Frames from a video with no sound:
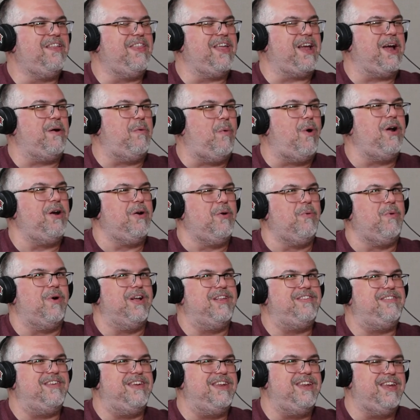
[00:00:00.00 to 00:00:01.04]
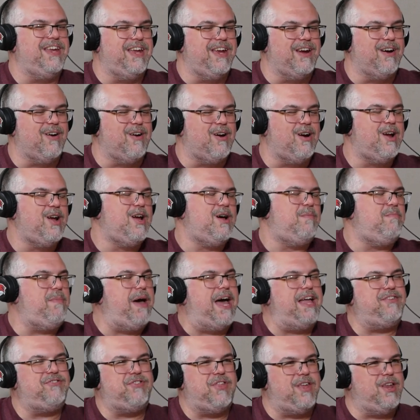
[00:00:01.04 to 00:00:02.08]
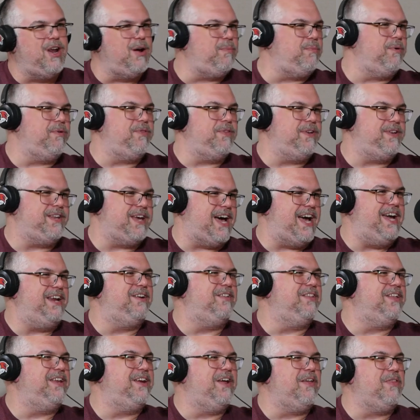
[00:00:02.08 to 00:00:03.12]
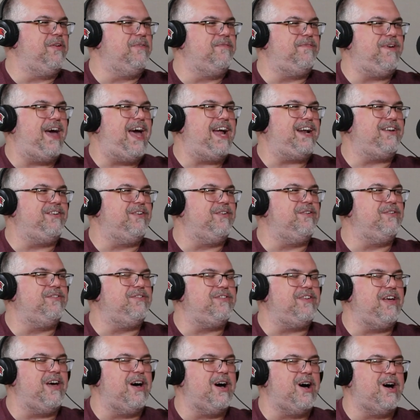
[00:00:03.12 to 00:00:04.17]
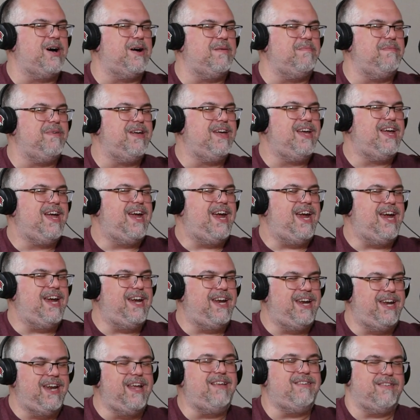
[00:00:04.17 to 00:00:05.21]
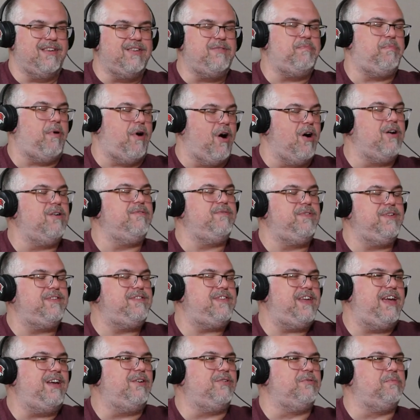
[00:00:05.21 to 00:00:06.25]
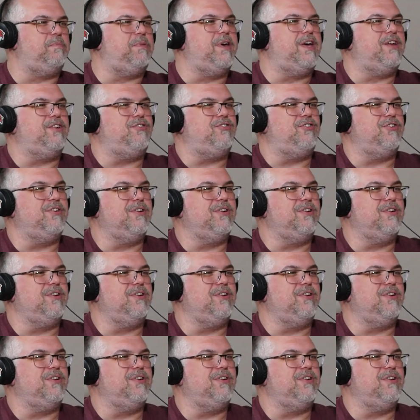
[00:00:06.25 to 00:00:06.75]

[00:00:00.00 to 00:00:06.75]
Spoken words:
Like, I wonder what's in here. Match that up with the title and other factors, and it's part of the sales pitch.